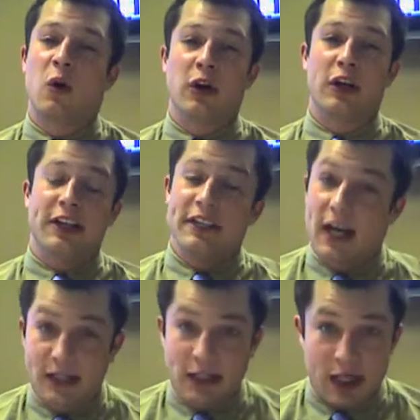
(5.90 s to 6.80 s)
or
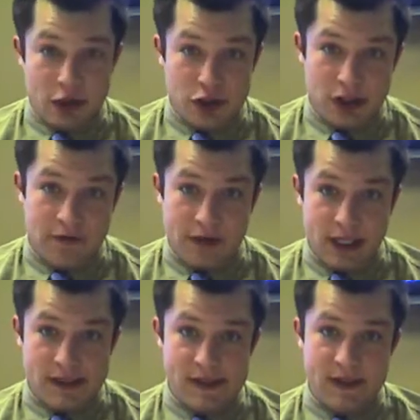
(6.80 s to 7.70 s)
conducted energy
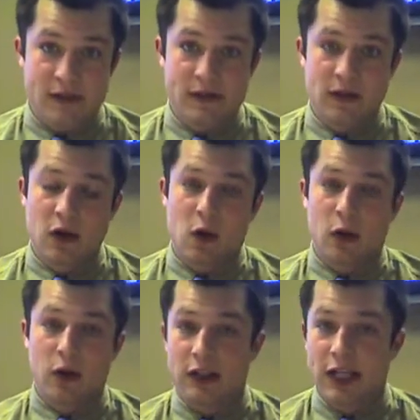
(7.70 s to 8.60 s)
devices
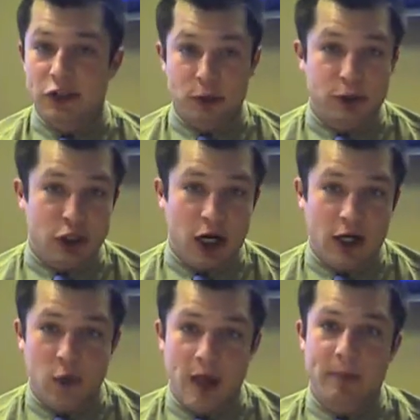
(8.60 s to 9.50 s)
or
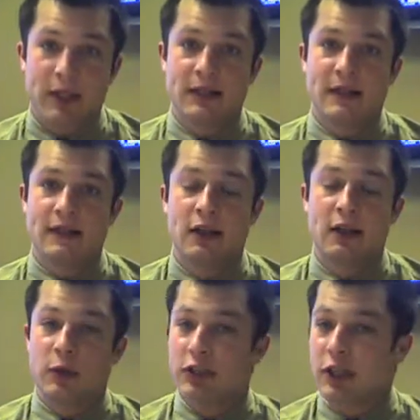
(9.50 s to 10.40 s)
electroshock weapons,
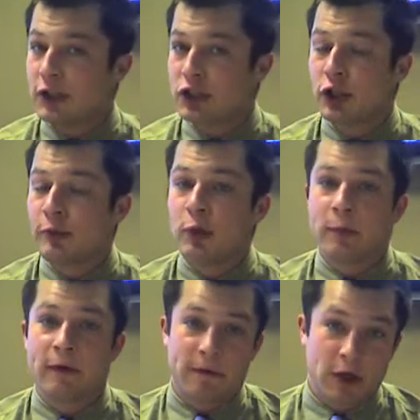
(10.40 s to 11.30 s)
whichever term
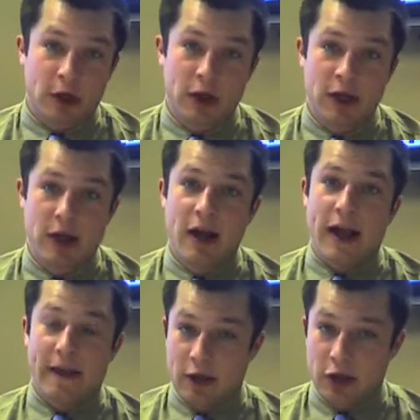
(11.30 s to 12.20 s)
you prefer,
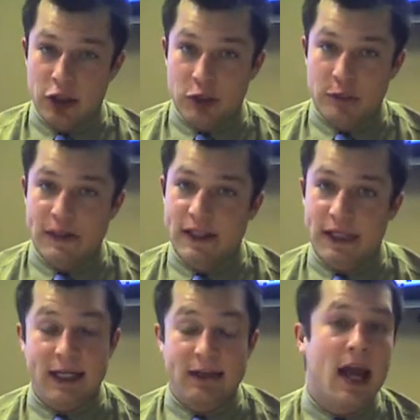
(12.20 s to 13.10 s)
and their use
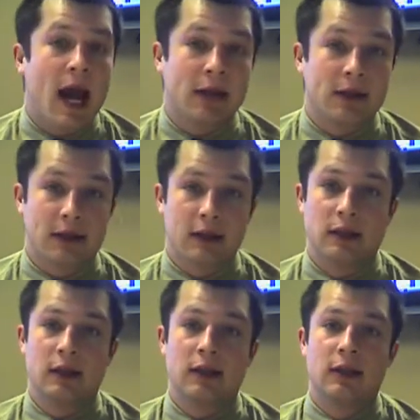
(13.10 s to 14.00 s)
in Canada.
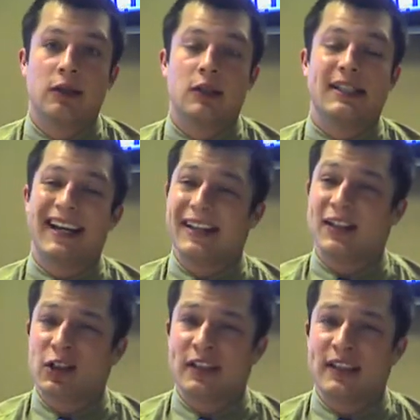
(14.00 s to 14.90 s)

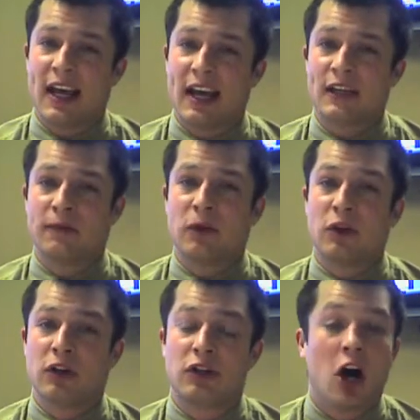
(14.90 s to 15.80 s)
Taser stands
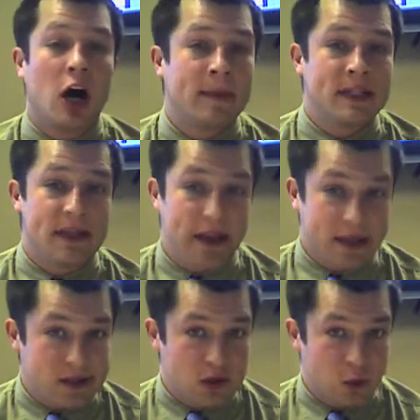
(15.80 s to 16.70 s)
for Thomas
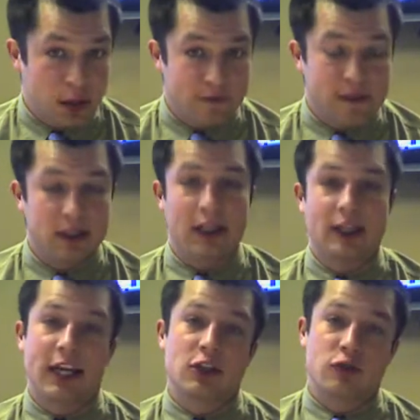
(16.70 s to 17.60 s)
A. Swift
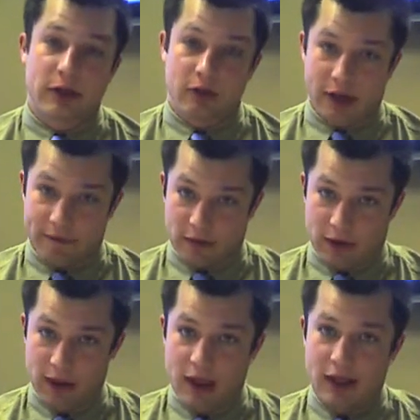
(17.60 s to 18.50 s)
Electric
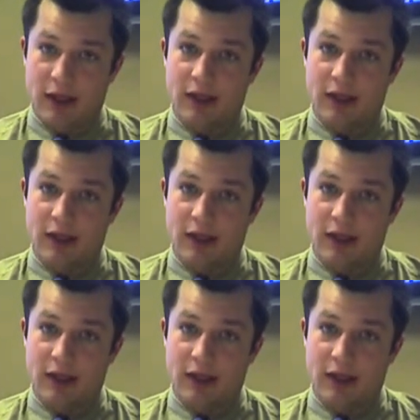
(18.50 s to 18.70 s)
Rifle,